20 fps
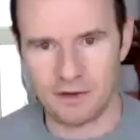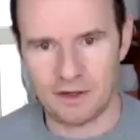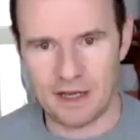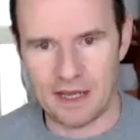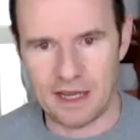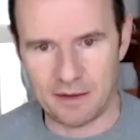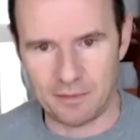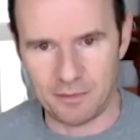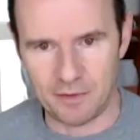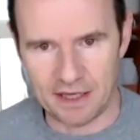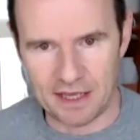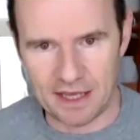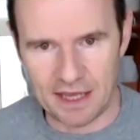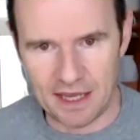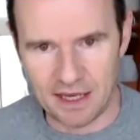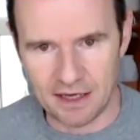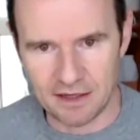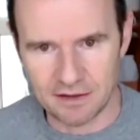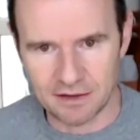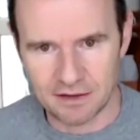and my
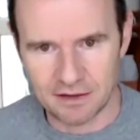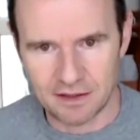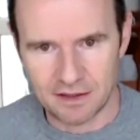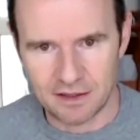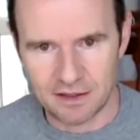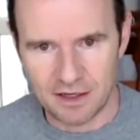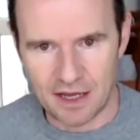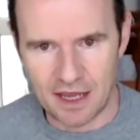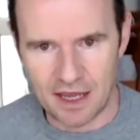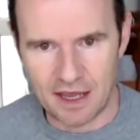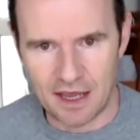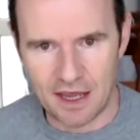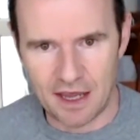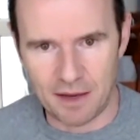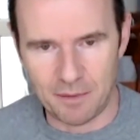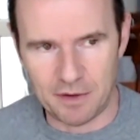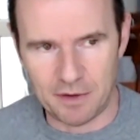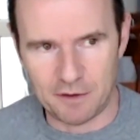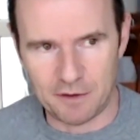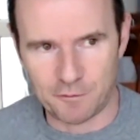head.
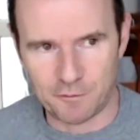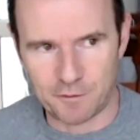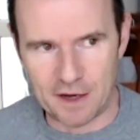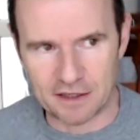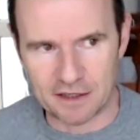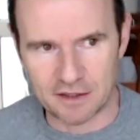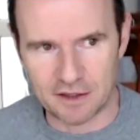In fact,